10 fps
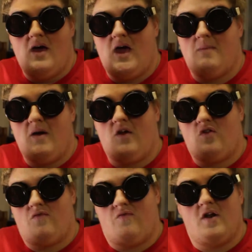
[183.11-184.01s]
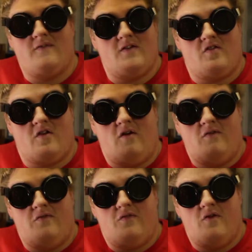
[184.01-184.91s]
It makes fun of
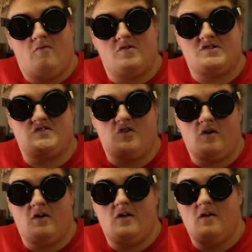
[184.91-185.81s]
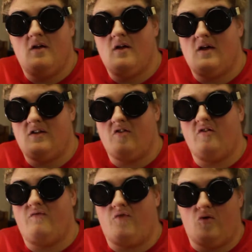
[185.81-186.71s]
itself, which is good. It
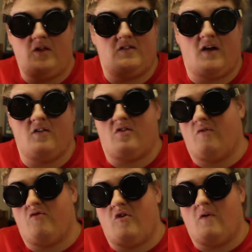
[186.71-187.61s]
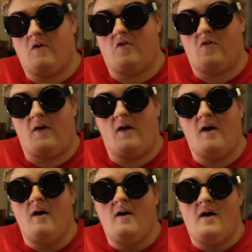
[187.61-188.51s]
doesn't fully take itself seriously,
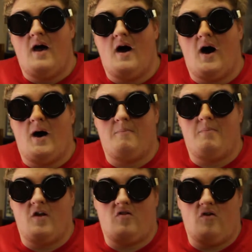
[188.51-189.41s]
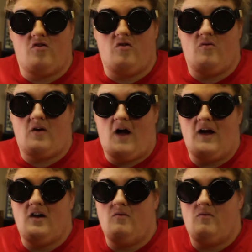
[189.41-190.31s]
uh, but it's also
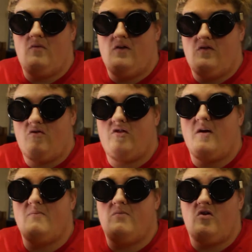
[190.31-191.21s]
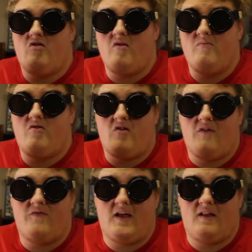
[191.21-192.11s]
kind of eh, there's some there's some
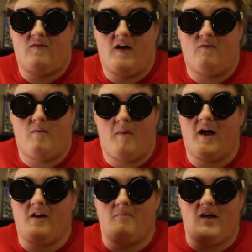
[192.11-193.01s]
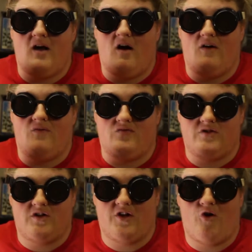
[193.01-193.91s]
stuff in it that reminded me of
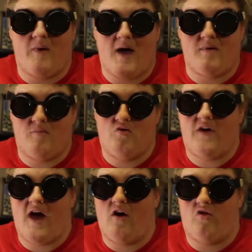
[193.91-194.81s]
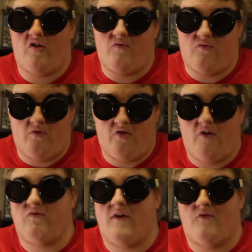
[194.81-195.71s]
the Lego Batman movie, how self
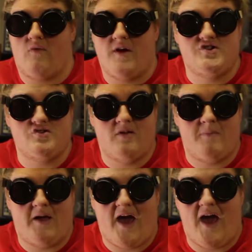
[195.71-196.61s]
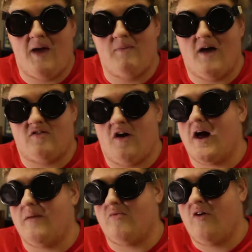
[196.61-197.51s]
self referential it became at
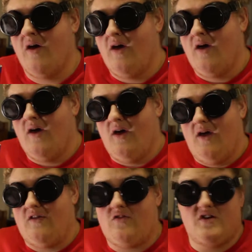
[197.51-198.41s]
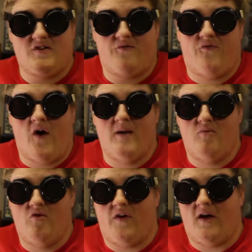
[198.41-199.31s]
times. It's such a fun
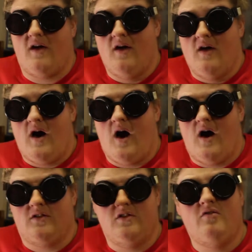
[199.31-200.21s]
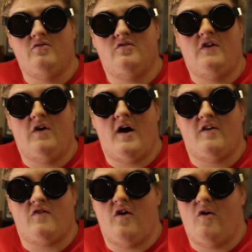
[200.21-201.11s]
movie. Uh, little do you
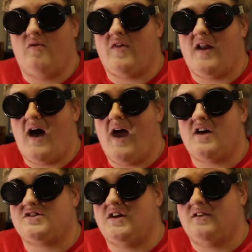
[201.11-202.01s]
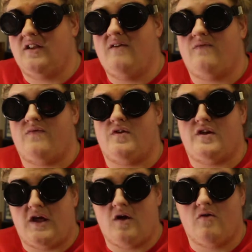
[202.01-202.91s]
guys know that I actually live
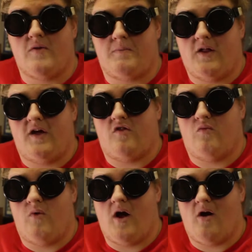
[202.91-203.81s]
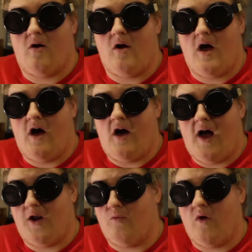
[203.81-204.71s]
near the place where uh,
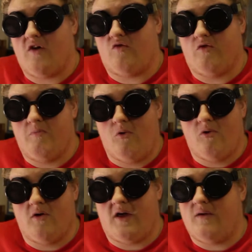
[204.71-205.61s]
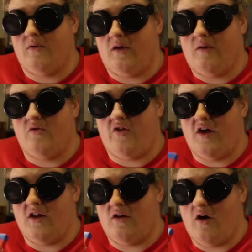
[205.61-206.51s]
Adam West was born. He, he was
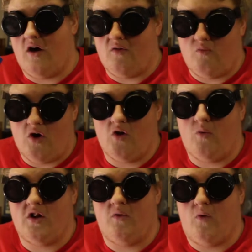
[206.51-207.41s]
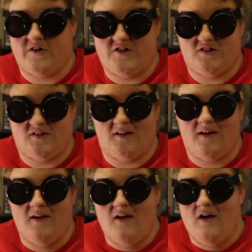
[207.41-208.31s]
in uh, Walla Walla, Washington
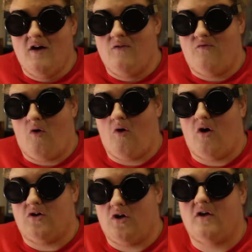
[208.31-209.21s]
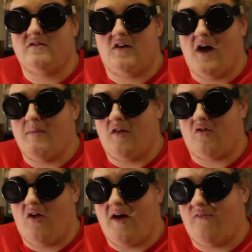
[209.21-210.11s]
for a long time in
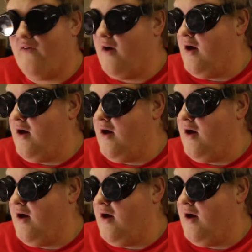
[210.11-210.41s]
his life.